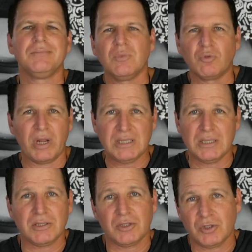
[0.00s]

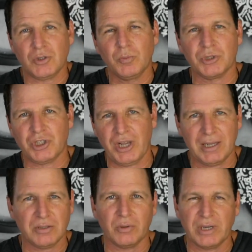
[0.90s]
racist super
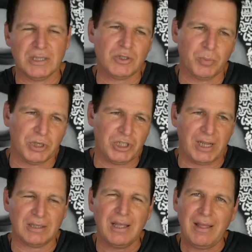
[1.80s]
chats or any super chat